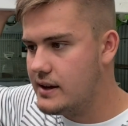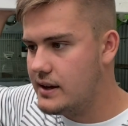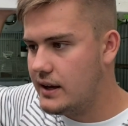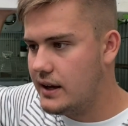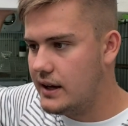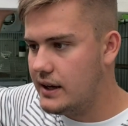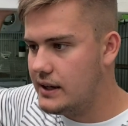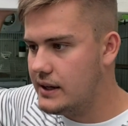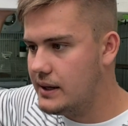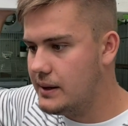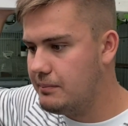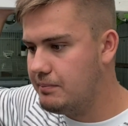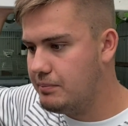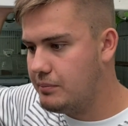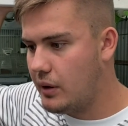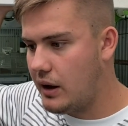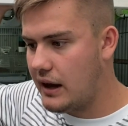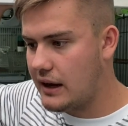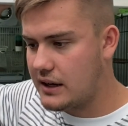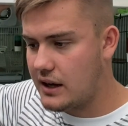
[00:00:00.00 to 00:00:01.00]

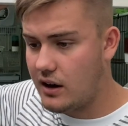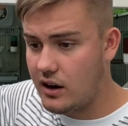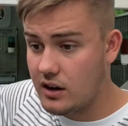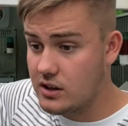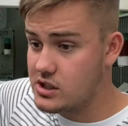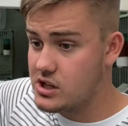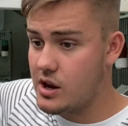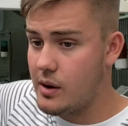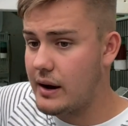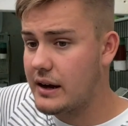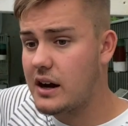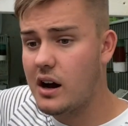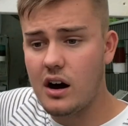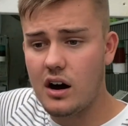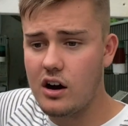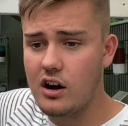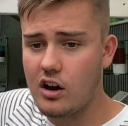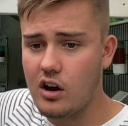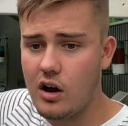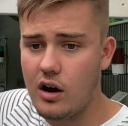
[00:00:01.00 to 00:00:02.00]
but I
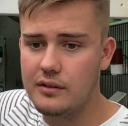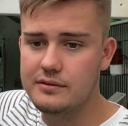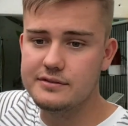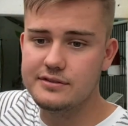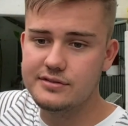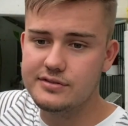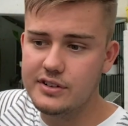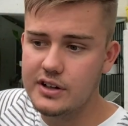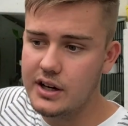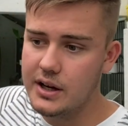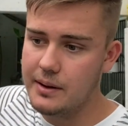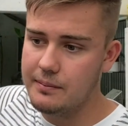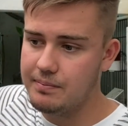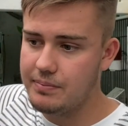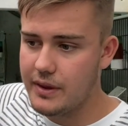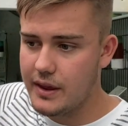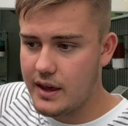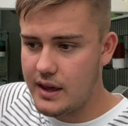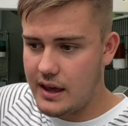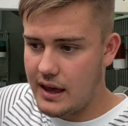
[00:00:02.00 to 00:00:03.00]
can't confirm.
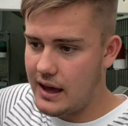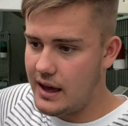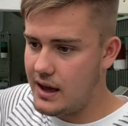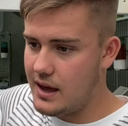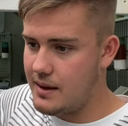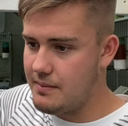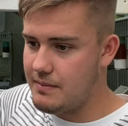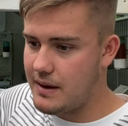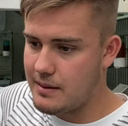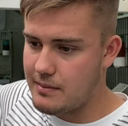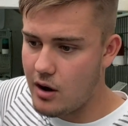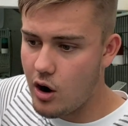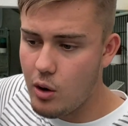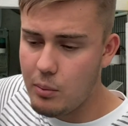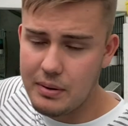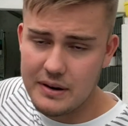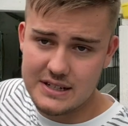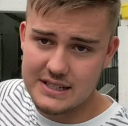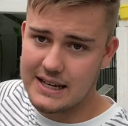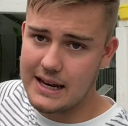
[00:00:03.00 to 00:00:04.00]
I'm
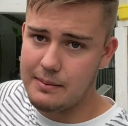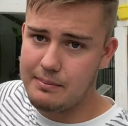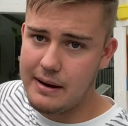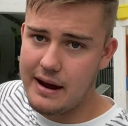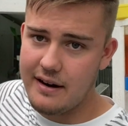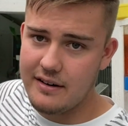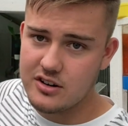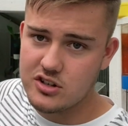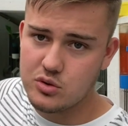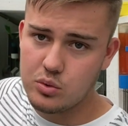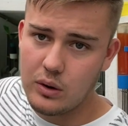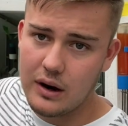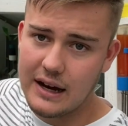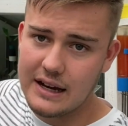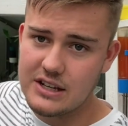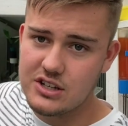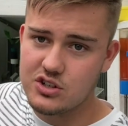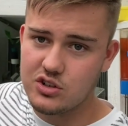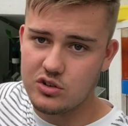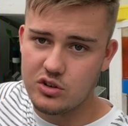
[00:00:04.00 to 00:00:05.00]
hoping to get a pair of
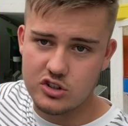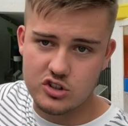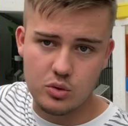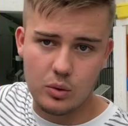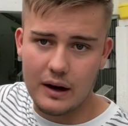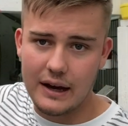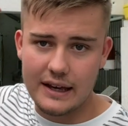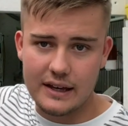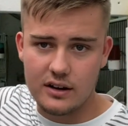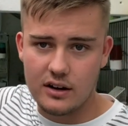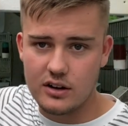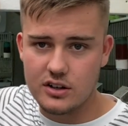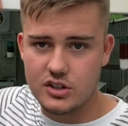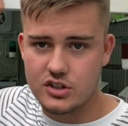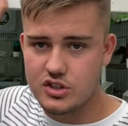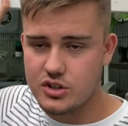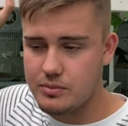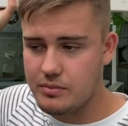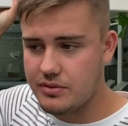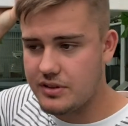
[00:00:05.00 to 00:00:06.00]
Twites or a Twite cock or
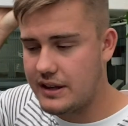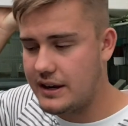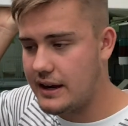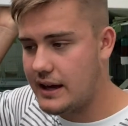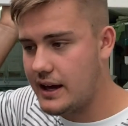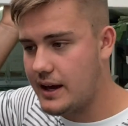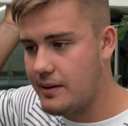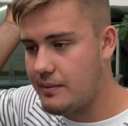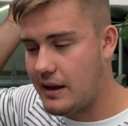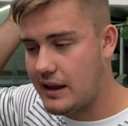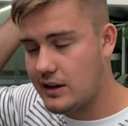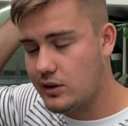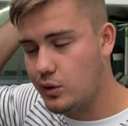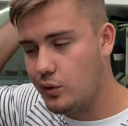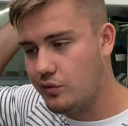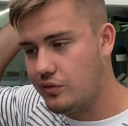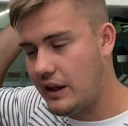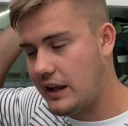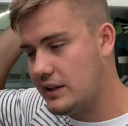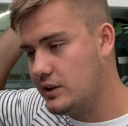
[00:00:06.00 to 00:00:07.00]
something. I
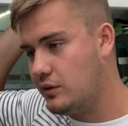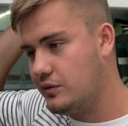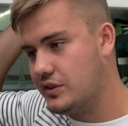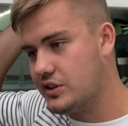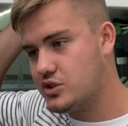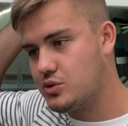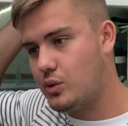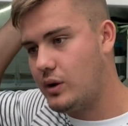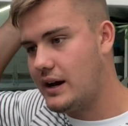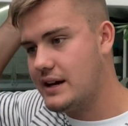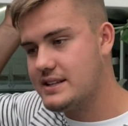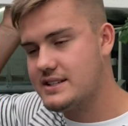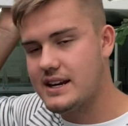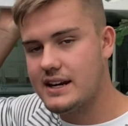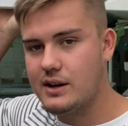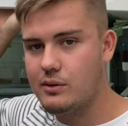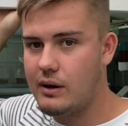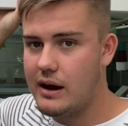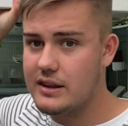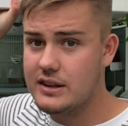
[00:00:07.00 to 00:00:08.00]
love the Twites
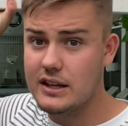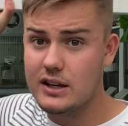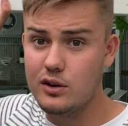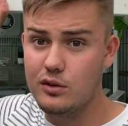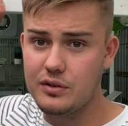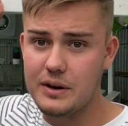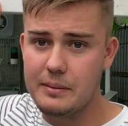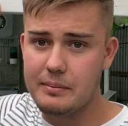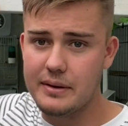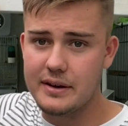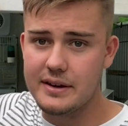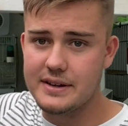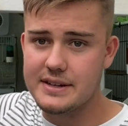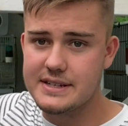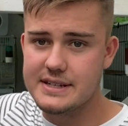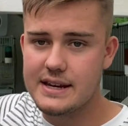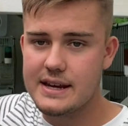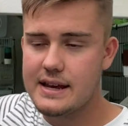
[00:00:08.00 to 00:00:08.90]
anyway, they're lovely birds.